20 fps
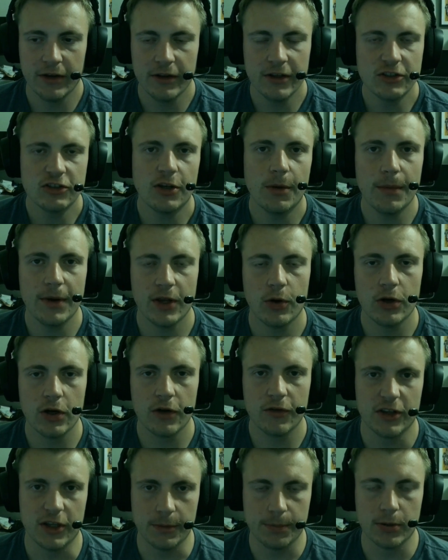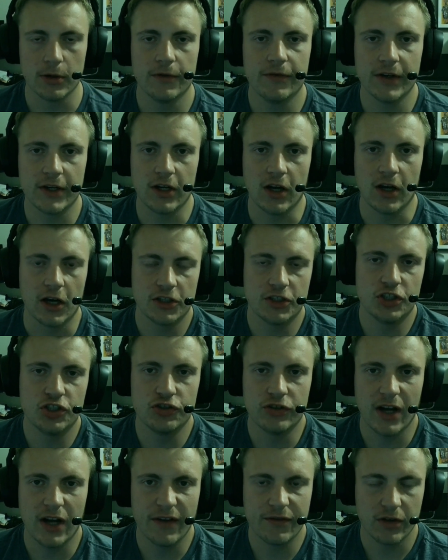This time I'm going to be going over the perfect auction
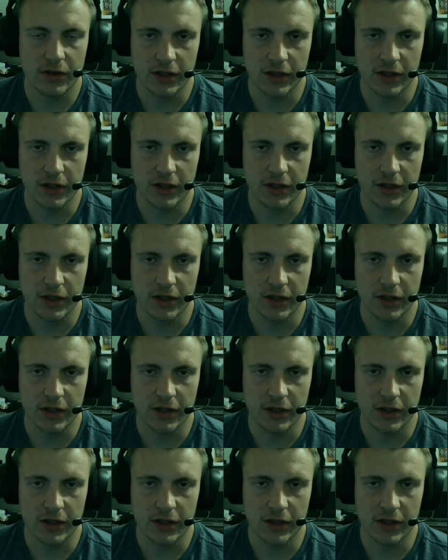draft